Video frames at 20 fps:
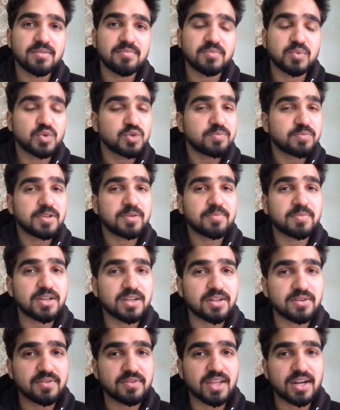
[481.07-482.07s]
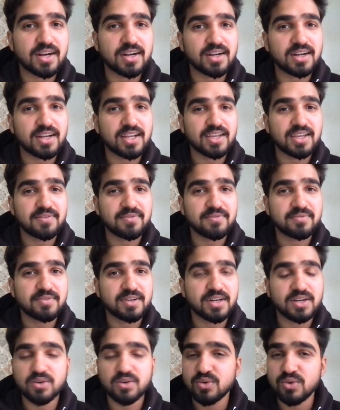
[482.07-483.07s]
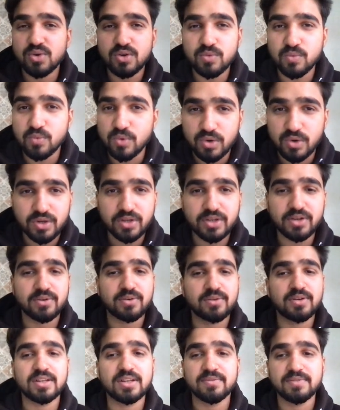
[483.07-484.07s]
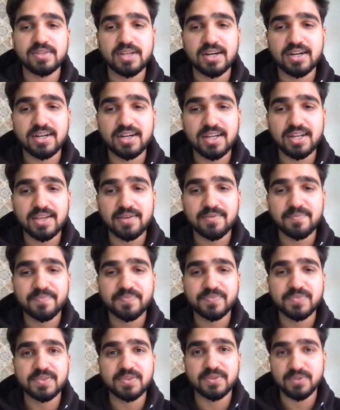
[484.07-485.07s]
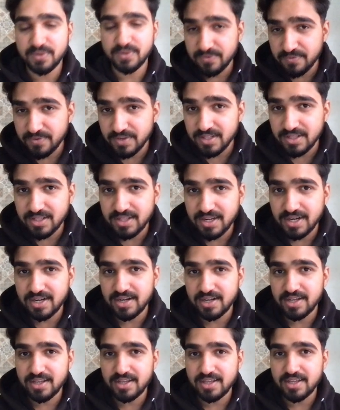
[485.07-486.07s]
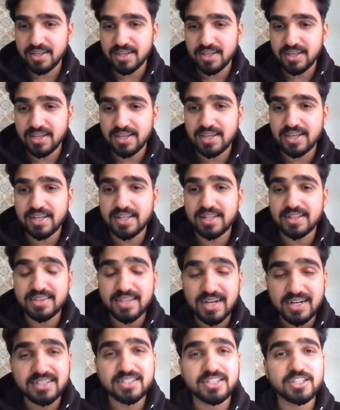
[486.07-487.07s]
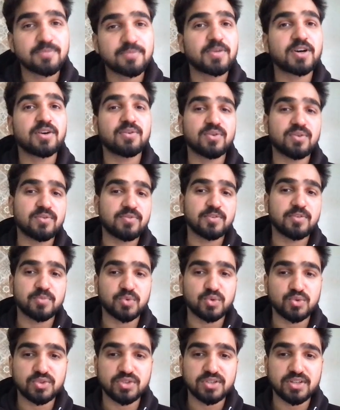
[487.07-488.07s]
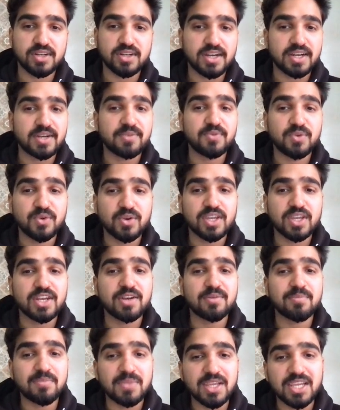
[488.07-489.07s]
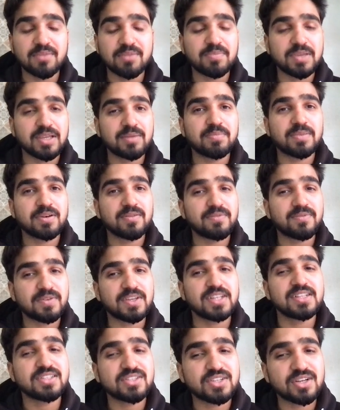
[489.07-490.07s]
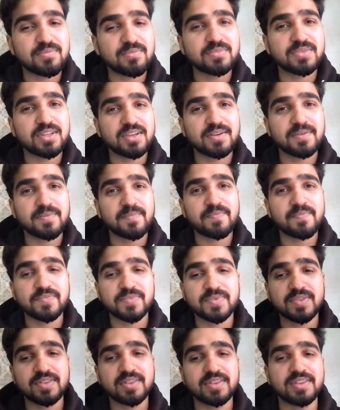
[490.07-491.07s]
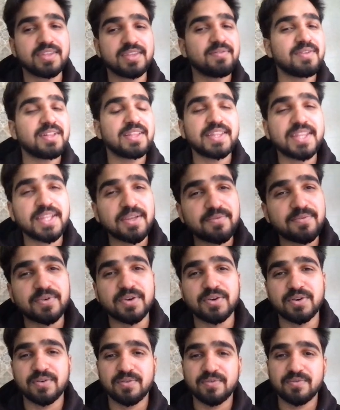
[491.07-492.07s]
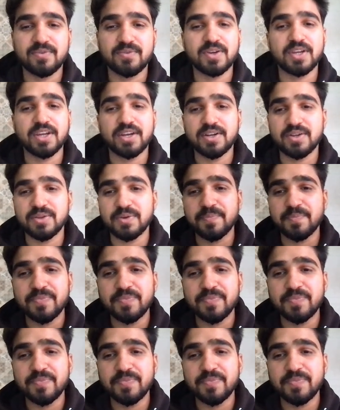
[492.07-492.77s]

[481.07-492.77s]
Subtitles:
Most people live that life. I do not want you to live that life. Do you feel that? That's the power of emotion. And if you can make people feel something, they will never forget you.